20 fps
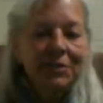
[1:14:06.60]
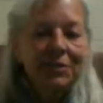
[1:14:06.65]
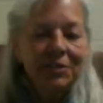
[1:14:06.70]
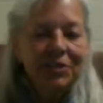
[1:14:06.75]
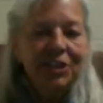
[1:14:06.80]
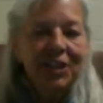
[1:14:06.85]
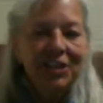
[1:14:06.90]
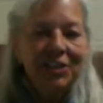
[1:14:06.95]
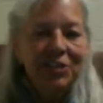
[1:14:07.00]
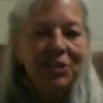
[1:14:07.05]

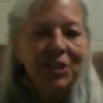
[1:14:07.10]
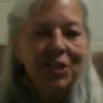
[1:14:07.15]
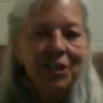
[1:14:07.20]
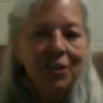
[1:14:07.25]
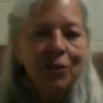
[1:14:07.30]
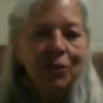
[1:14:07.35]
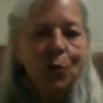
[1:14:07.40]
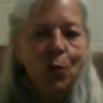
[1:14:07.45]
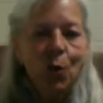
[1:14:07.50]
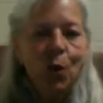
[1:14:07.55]

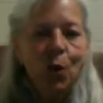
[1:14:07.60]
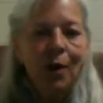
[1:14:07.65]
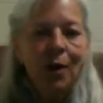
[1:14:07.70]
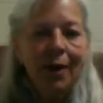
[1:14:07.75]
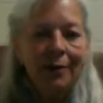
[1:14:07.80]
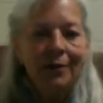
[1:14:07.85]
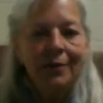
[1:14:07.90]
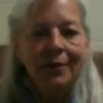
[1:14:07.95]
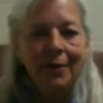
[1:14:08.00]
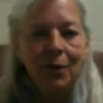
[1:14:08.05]
changing the
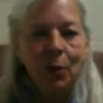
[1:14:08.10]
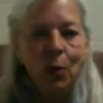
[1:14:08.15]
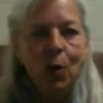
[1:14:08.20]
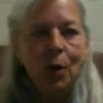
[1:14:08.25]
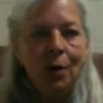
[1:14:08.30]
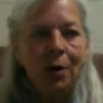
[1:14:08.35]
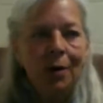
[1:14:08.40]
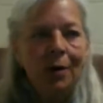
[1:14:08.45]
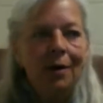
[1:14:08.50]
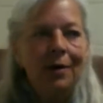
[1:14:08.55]

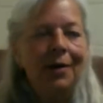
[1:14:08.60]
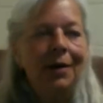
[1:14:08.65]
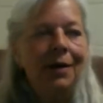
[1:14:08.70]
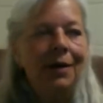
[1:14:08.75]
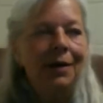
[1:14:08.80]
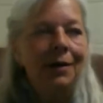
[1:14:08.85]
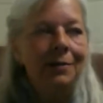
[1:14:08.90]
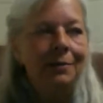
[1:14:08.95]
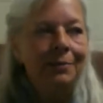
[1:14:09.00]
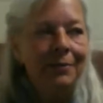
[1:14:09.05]
work
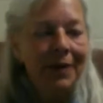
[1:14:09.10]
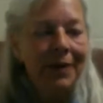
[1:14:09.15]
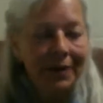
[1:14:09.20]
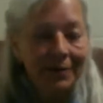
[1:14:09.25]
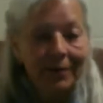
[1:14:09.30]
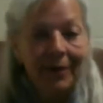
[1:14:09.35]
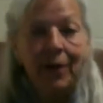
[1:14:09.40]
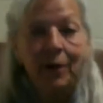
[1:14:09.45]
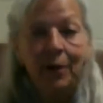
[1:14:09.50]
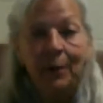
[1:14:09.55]

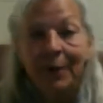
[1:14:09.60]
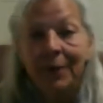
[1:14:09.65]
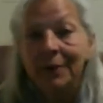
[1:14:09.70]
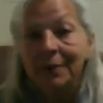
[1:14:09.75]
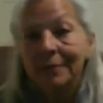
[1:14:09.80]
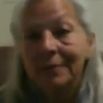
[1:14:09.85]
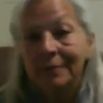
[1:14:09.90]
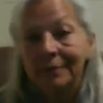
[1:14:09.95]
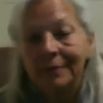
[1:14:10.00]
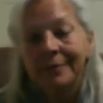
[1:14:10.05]
environment
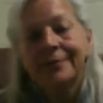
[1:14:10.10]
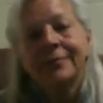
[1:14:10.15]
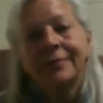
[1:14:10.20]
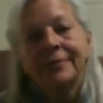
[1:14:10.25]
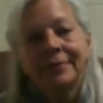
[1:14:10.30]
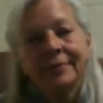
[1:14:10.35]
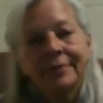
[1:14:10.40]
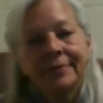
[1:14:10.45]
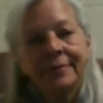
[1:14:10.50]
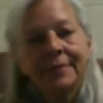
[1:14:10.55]

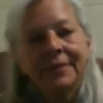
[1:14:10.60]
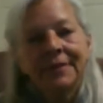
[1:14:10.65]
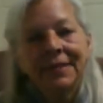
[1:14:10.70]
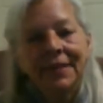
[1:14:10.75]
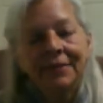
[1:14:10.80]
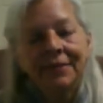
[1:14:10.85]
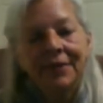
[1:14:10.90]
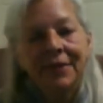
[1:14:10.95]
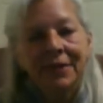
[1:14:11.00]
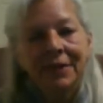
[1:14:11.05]

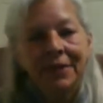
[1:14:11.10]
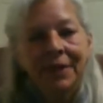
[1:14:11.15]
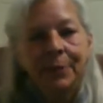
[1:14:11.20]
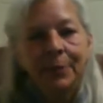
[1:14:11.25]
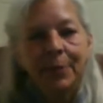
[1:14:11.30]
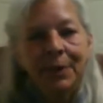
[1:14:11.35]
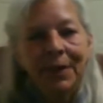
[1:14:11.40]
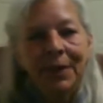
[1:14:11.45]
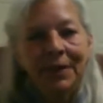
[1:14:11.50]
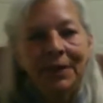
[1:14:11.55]
definitely can
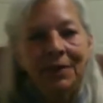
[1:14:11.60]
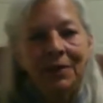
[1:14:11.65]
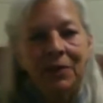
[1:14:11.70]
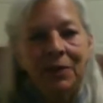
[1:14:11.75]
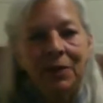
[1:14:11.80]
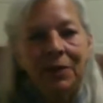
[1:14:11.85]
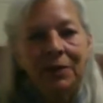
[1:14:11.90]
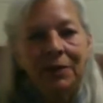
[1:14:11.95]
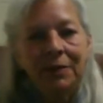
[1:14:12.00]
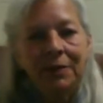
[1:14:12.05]
play into
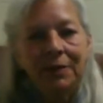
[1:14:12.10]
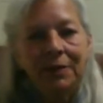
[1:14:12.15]
it.